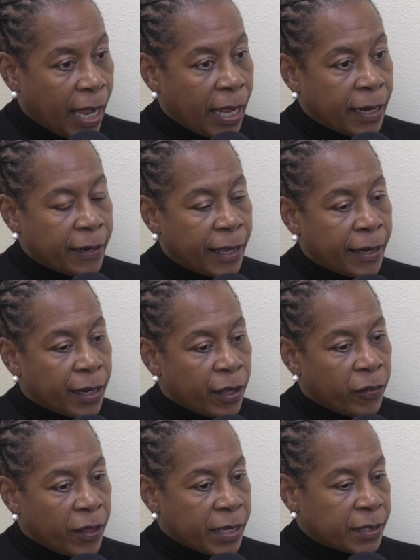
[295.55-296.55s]
and that
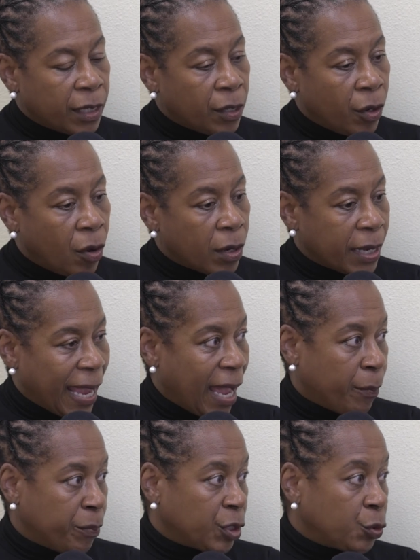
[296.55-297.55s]
there's a long
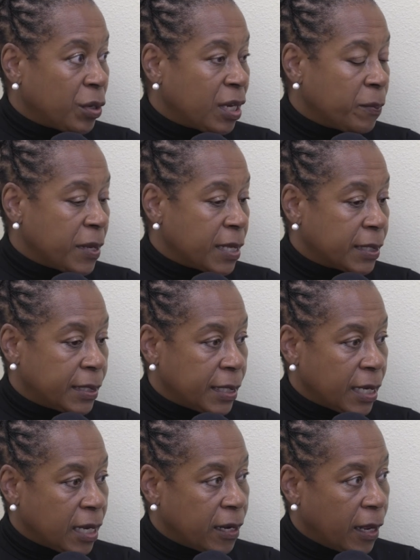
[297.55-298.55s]
gap between being
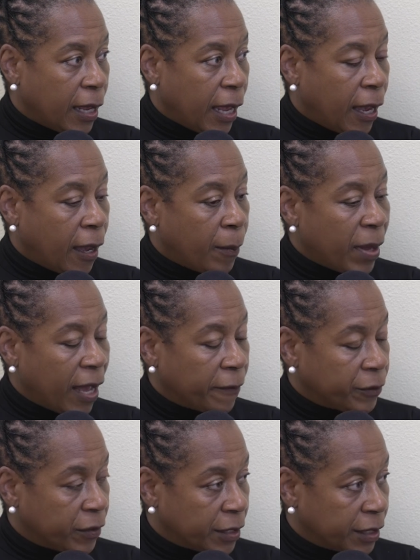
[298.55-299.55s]
seen
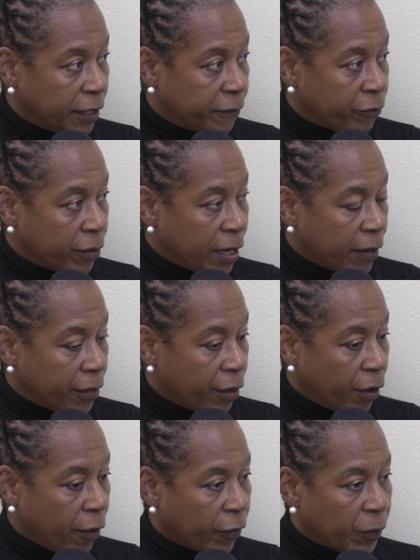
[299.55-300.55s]
after the delivery at
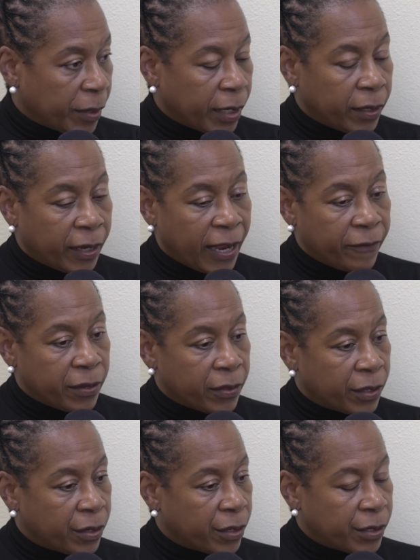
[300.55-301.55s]
the hospital, having
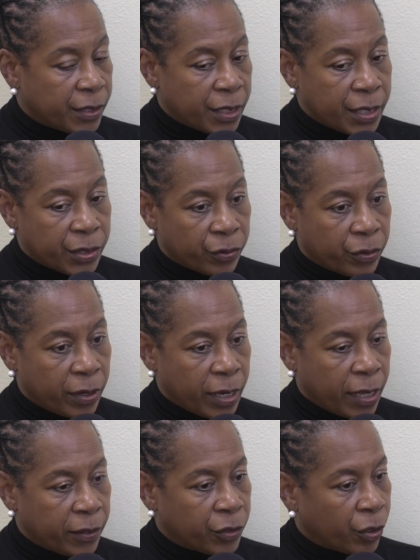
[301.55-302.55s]
the nurses or
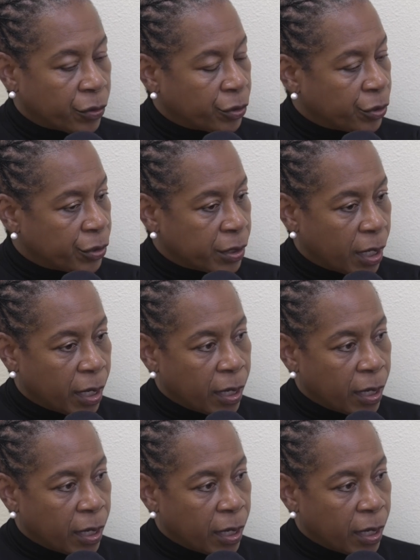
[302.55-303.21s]
doctors